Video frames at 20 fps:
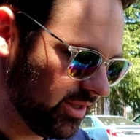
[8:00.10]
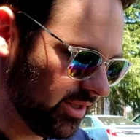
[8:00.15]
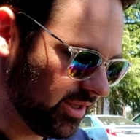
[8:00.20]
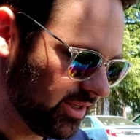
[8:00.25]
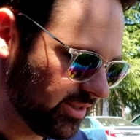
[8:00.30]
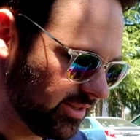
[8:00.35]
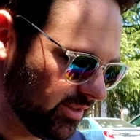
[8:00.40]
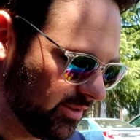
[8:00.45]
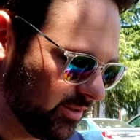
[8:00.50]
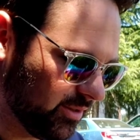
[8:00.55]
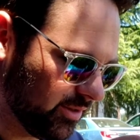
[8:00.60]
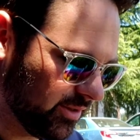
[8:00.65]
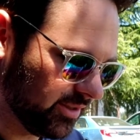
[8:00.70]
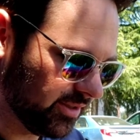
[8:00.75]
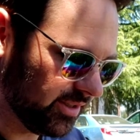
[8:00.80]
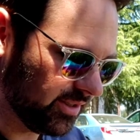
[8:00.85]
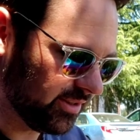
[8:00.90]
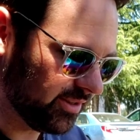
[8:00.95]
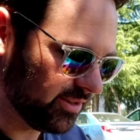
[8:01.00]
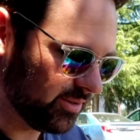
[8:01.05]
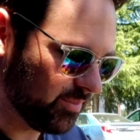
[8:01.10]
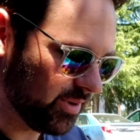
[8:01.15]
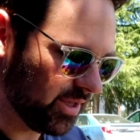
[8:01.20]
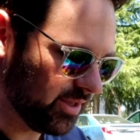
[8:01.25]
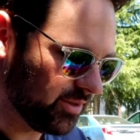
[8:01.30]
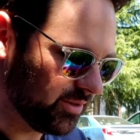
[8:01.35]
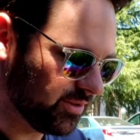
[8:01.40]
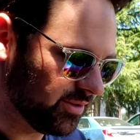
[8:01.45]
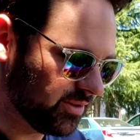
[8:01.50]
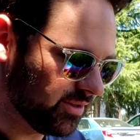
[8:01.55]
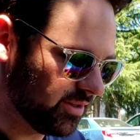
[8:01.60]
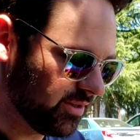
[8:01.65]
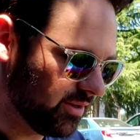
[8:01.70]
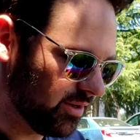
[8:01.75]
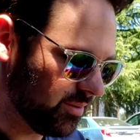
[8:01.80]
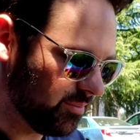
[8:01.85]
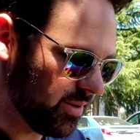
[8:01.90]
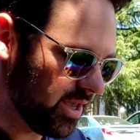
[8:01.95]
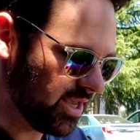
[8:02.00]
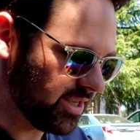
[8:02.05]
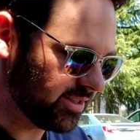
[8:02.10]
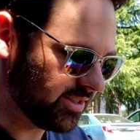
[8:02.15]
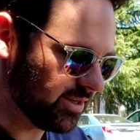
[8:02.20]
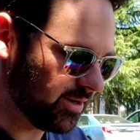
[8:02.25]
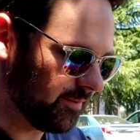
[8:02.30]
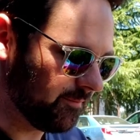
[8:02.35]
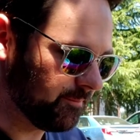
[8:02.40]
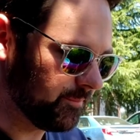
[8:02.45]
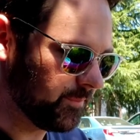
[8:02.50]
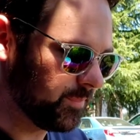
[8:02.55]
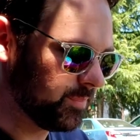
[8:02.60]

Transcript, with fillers: this looks and smells amazing.